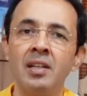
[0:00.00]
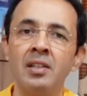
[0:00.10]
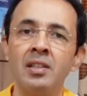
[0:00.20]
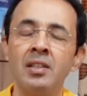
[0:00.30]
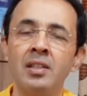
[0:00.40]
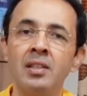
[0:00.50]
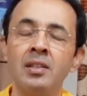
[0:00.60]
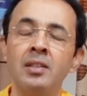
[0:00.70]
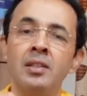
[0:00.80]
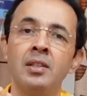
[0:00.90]

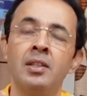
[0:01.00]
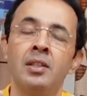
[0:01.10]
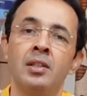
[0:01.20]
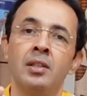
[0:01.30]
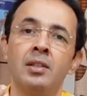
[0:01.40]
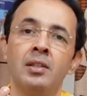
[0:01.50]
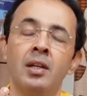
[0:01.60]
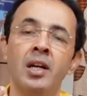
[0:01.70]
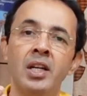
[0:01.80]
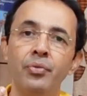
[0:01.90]
a
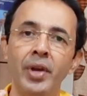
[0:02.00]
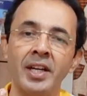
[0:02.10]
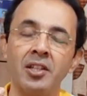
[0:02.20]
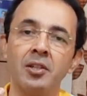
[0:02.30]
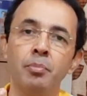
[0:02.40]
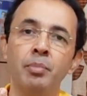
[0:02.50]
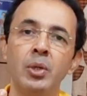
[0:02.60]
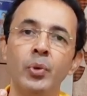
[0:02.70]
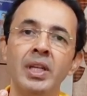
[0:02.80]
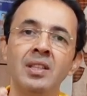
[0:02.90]
defect
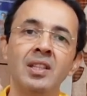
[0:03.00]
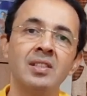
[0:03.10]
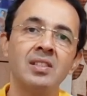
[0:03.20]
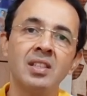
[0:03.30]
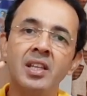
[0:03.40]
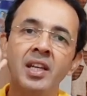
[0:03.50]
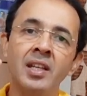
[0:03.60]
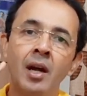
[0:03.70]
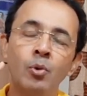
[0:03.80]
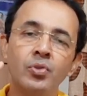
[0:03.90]
between the
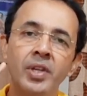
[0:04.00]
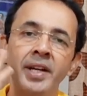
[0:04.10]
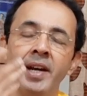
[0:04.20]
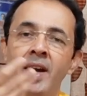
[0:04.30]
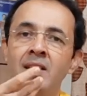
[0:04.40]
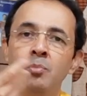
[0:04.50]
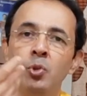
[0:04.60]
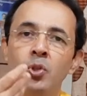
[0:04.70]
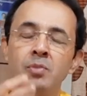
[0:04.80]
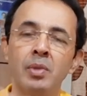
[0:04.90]
skin outside and the
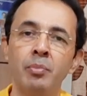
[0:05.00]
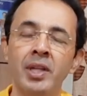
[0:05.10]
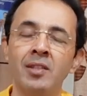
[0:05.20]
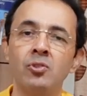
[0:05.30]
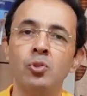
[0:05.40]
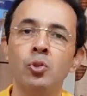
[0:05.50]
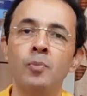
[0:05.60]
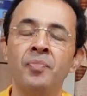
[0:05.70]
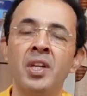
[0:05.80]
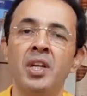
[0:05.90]
mucous membrane.
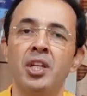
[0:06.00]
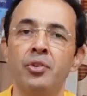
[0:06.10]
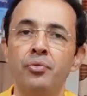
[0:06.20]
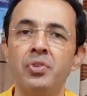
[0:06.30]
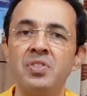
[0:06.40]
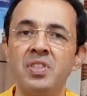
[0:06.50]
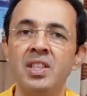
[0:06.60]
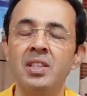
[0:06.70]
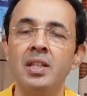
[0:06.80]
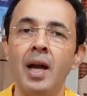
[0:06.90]
So if we
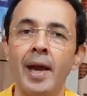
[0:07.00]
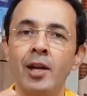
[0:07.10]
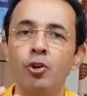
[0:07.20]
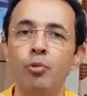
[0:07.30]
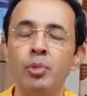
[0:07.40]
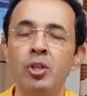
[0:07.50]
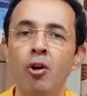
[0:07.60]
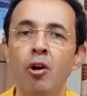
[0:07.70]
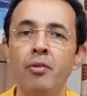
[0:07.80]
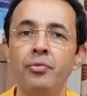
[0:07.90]
see the anatomy
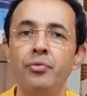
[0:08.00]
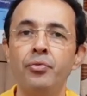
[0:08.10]
of